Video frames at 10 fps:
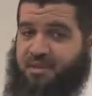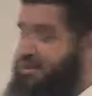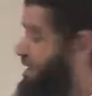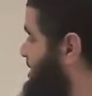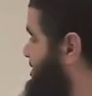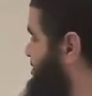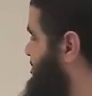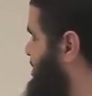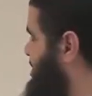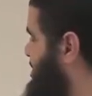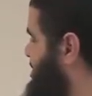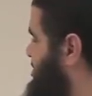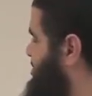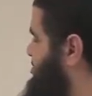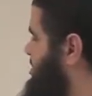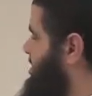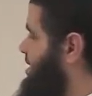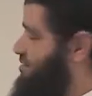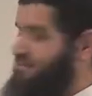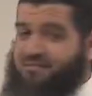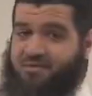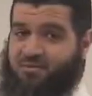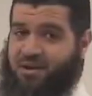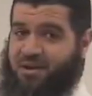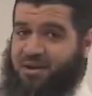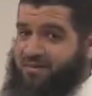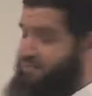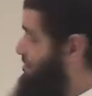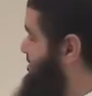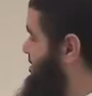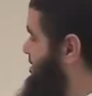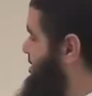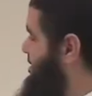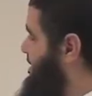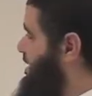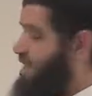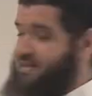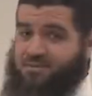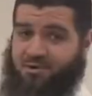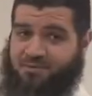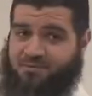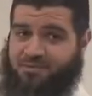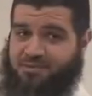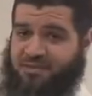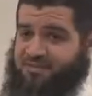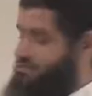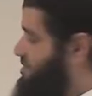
negative. Why? I have one half k is always positive,